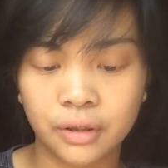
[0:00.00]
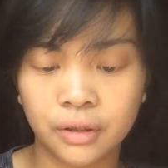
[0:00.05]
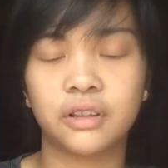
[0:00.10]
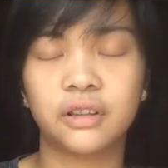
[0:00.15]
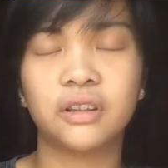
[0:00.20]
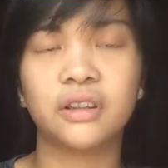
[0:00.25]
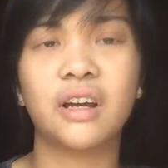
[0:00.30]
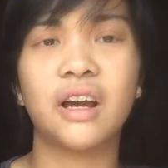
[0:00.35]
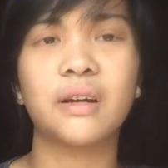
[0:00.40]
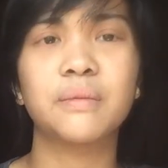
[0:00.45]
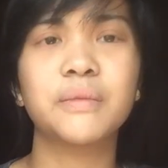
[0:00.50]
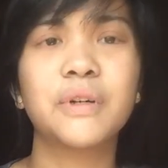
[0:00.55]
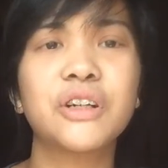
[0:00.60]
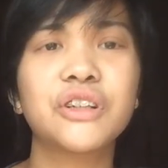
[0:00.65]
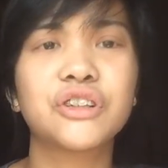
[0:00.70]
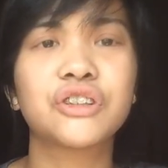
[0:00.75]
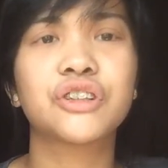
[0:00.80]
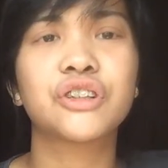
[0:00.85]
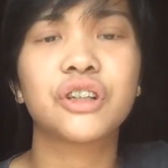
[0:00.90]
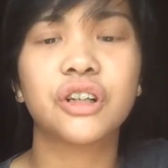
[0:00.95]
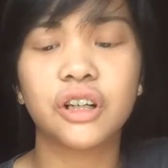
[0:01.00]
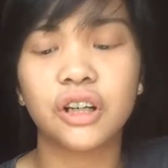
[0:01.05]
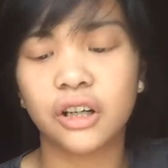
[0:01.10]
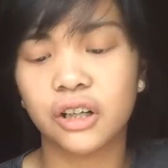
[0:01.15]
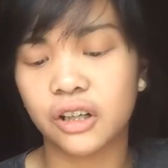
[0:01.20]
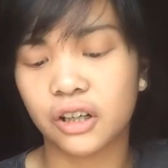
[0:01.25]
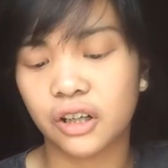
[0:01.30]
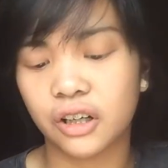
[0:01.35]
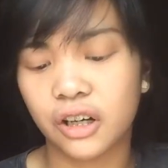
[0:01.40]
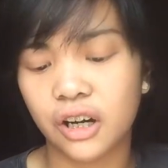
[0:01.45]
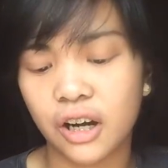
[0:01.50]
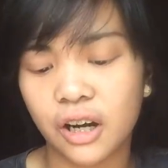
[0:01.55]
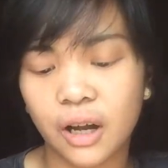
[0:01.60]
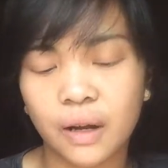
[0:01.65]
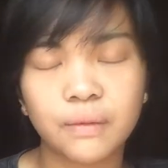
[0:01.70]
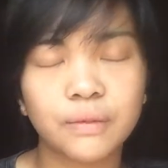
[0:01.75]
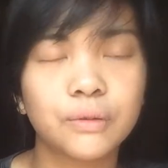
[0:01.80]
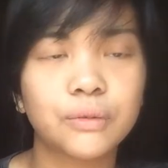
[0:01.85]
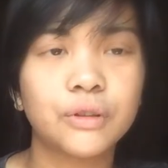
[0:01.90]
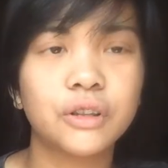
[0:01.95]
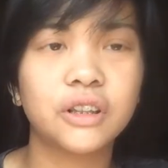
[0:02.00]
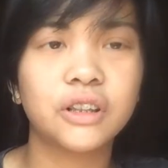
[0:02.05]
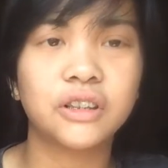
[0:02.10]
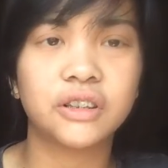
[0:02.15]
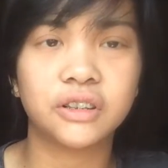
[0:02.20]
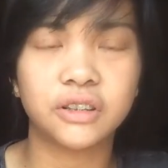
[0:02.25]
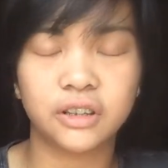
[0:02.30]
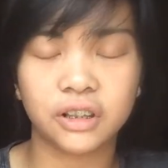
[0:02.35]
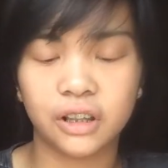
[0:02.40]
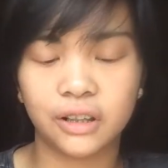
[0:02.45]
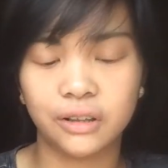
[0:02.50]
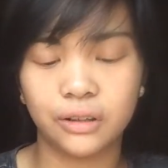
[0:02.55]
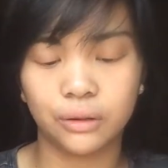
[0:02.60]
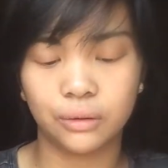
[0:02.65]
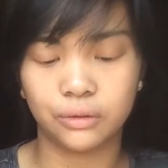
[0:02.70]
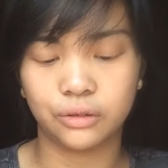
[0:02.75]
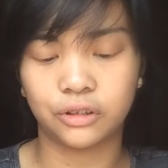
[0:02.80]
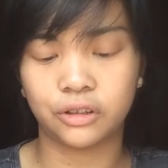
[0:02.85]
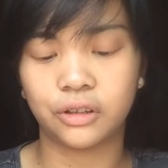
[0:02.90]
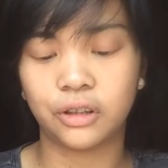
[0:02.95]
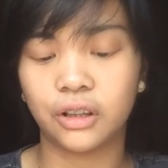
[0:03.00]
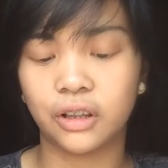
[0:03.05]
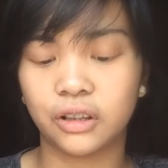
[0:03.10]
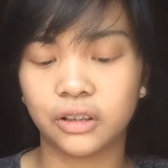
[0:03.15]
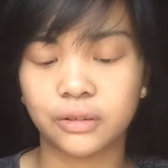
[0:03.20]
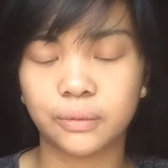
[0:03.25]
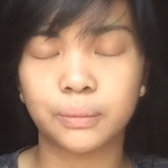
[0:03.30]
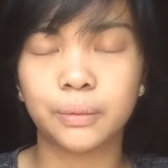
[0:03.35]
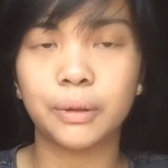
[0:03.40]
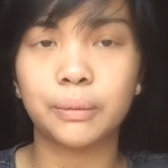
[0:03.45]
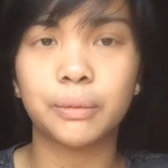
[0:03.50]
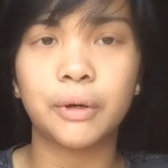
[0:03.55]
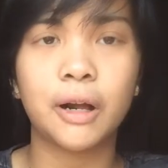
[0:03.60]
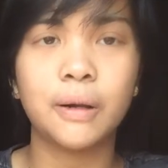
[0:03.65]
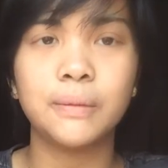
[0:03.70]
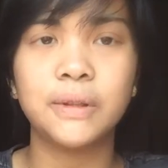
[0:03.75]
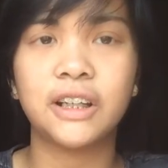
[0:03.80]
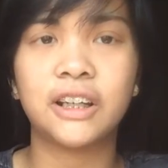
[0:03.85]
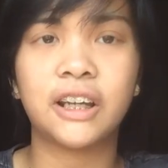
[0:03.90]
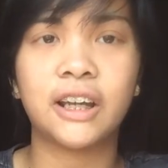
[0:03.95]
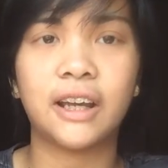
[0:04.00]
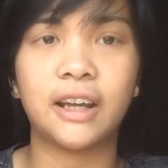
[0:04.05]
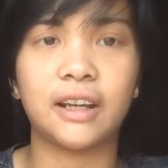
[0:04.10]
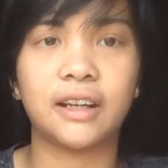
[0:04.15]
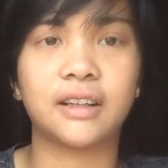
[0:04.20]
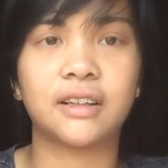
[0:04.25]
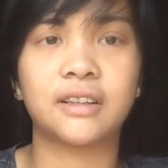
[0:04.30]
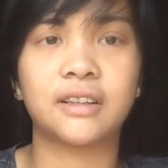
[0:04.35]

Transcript: It's, I'm not sure. I haven't really done those things, but probably kick,